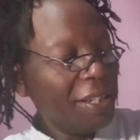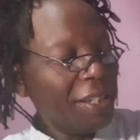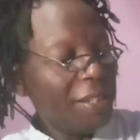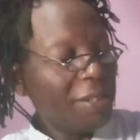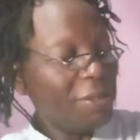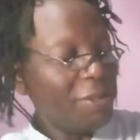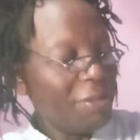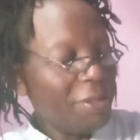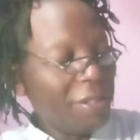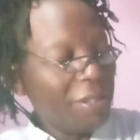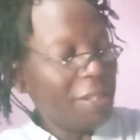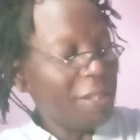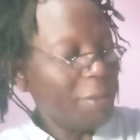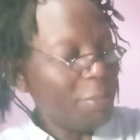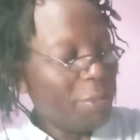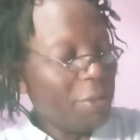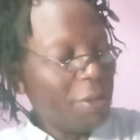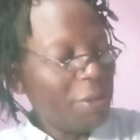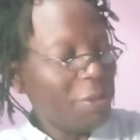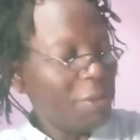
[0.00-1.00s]
it will reach a
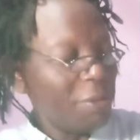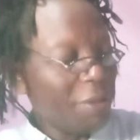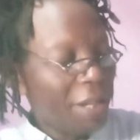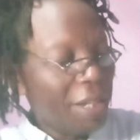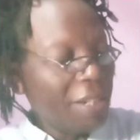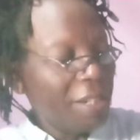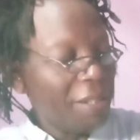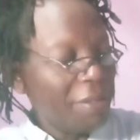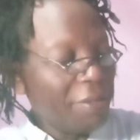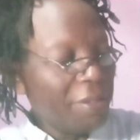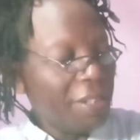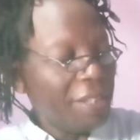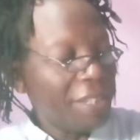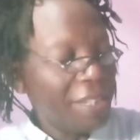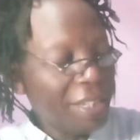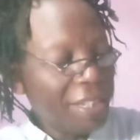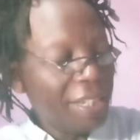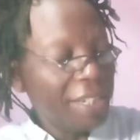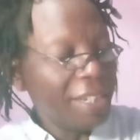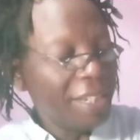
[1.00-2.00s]
point you can't even
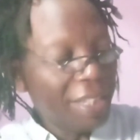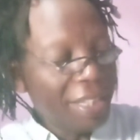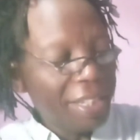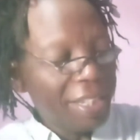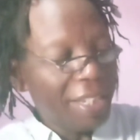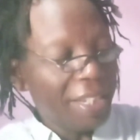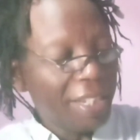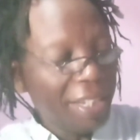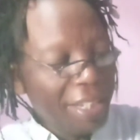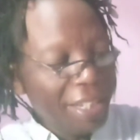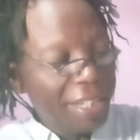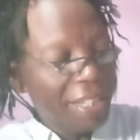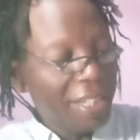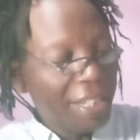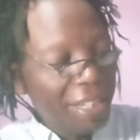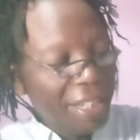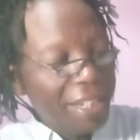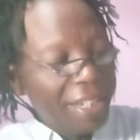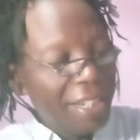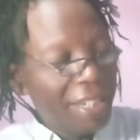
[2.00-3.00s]
see anything.
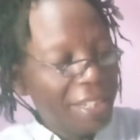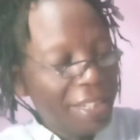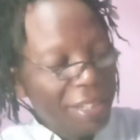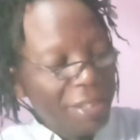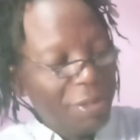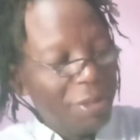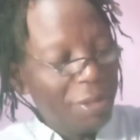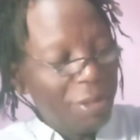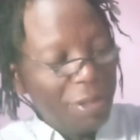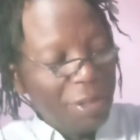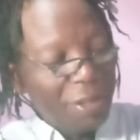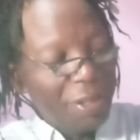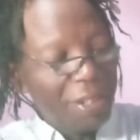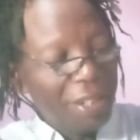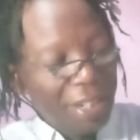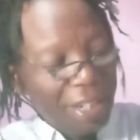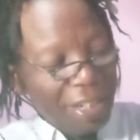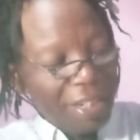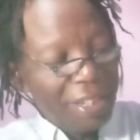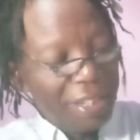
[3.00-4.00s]
Let's go
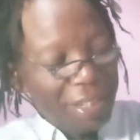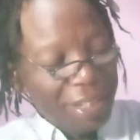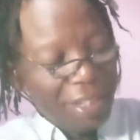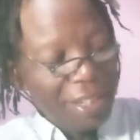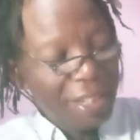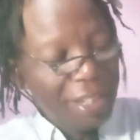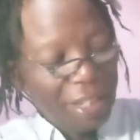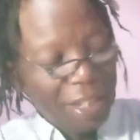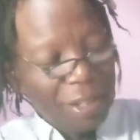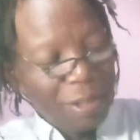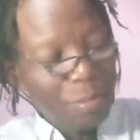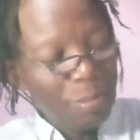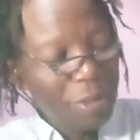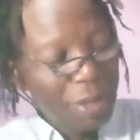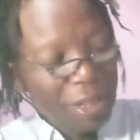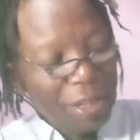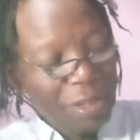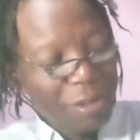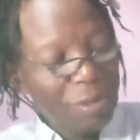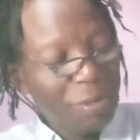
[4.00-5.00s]
on and see how
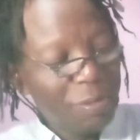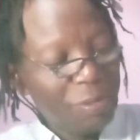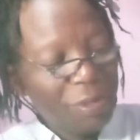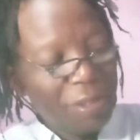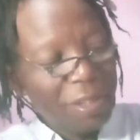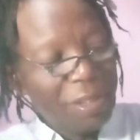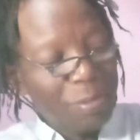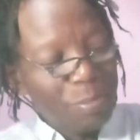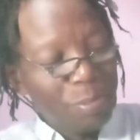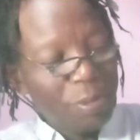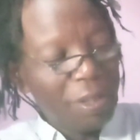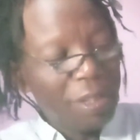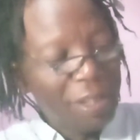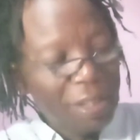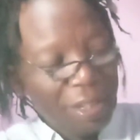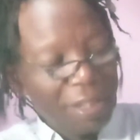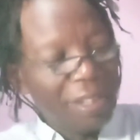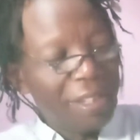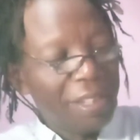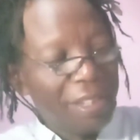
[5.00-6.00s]
much of the spin
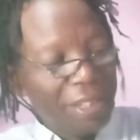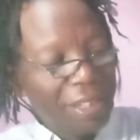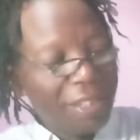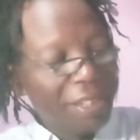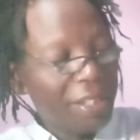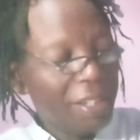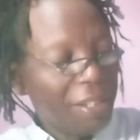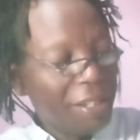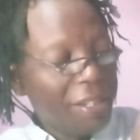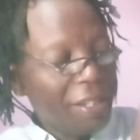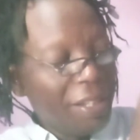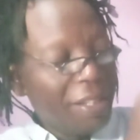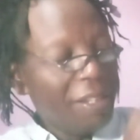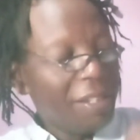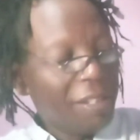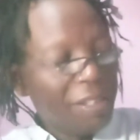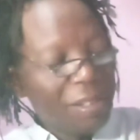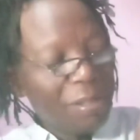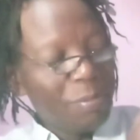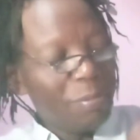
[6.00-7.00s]
it is,
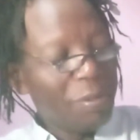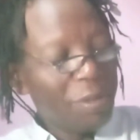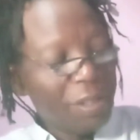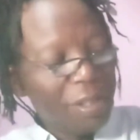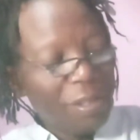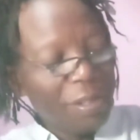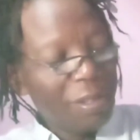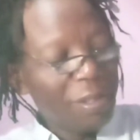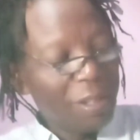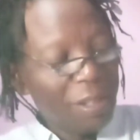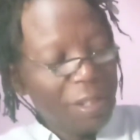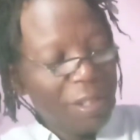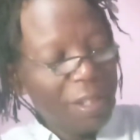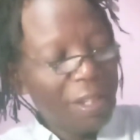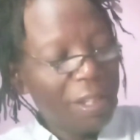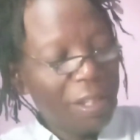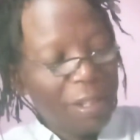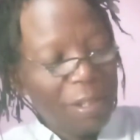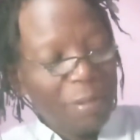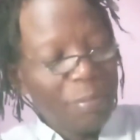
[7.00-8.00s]
and
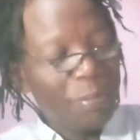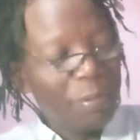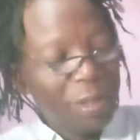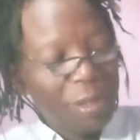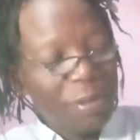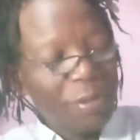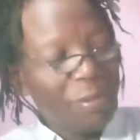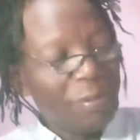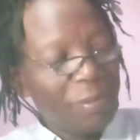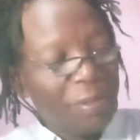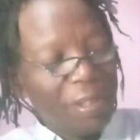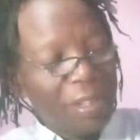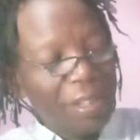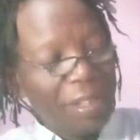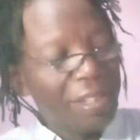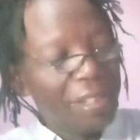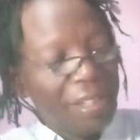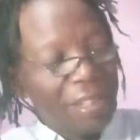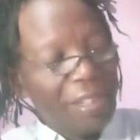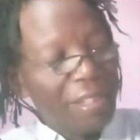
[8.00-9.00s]
how much of
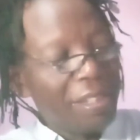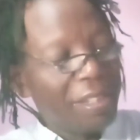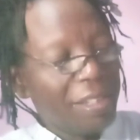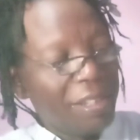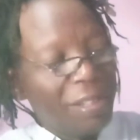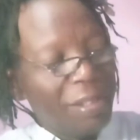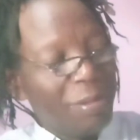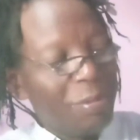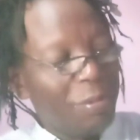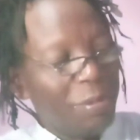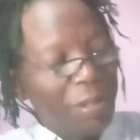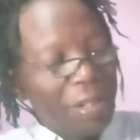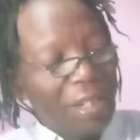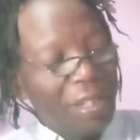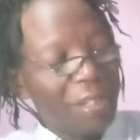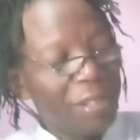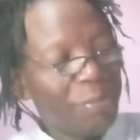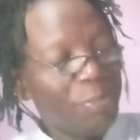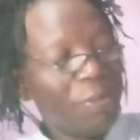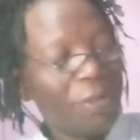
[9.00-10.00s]
this is water
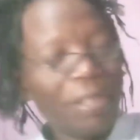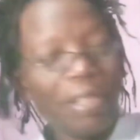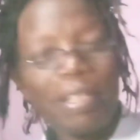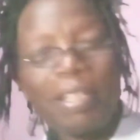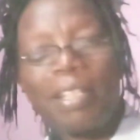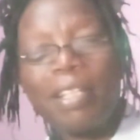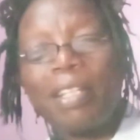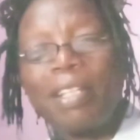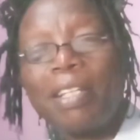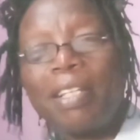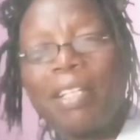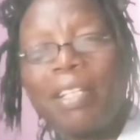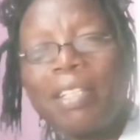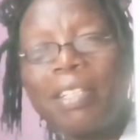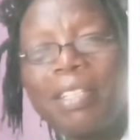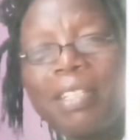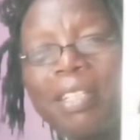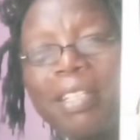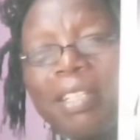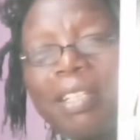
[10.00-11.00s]
spin.
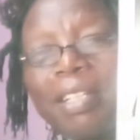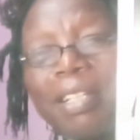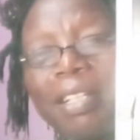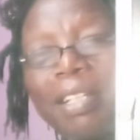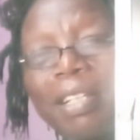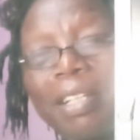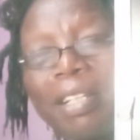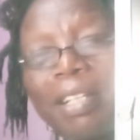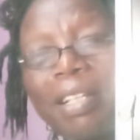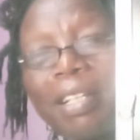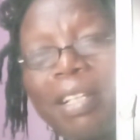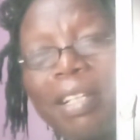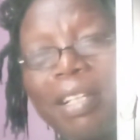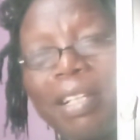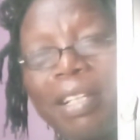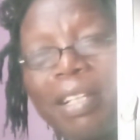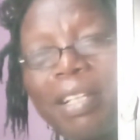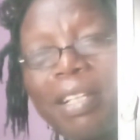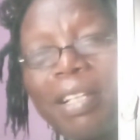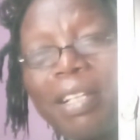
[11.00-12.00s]
See,
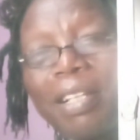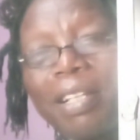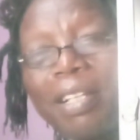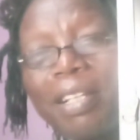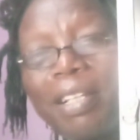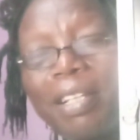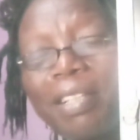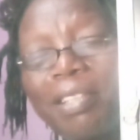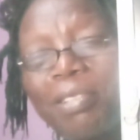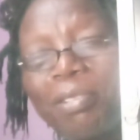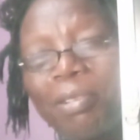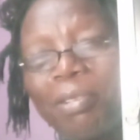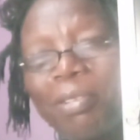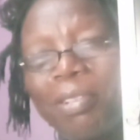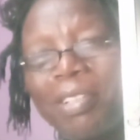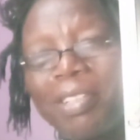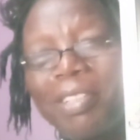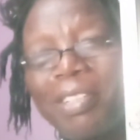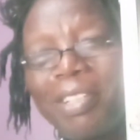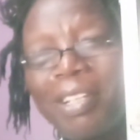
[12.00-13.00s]
so
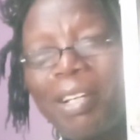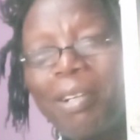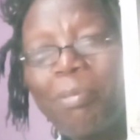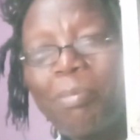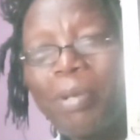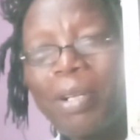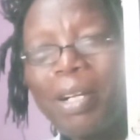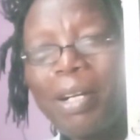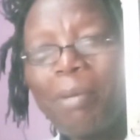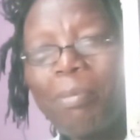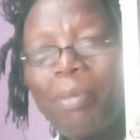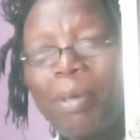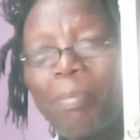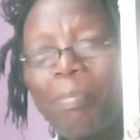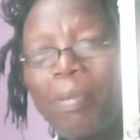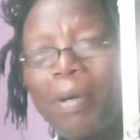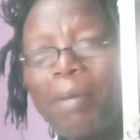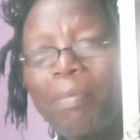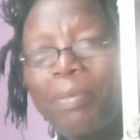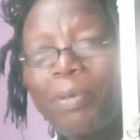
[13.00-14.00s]
it's now become a
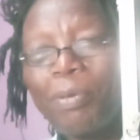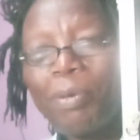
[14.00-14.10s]
barbed